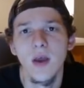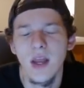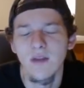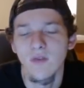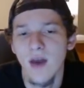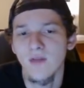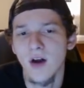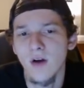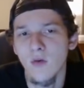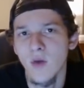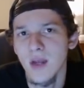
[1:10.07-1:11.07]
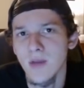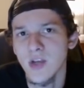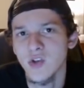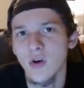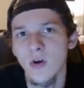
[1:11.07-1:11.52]
And if you have not already, make
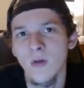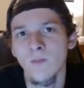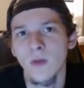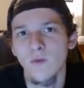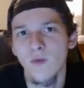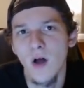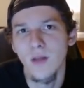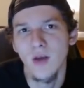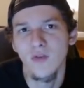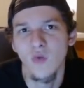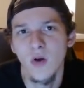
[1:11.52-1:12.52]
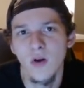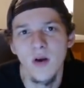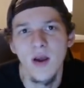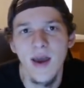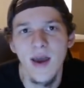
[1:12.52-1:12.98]
sure you follow me on
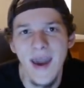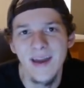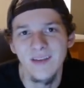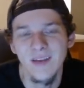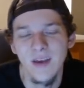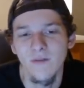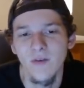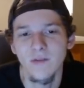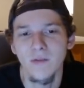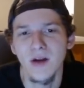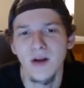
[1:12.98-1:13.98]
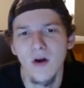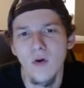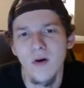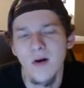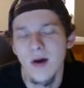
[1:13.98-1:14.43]
Twitter at
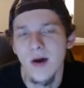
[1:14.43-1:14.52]
DFSByNoah.